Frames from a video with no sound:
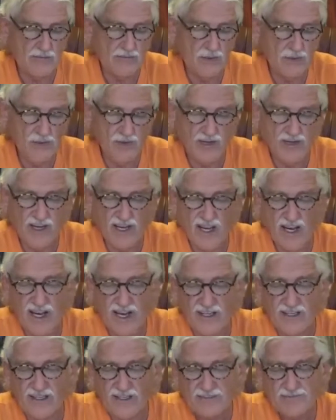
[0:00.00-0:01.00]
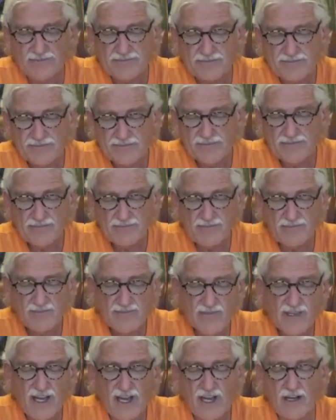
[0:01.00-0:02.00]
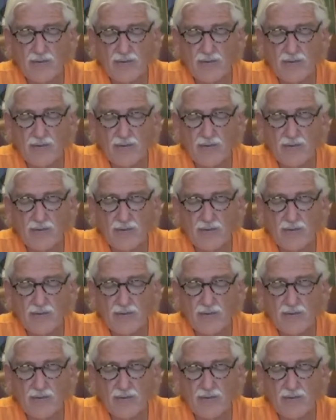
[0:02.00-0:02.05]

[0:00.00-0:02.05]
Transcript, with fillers: Poor lad. I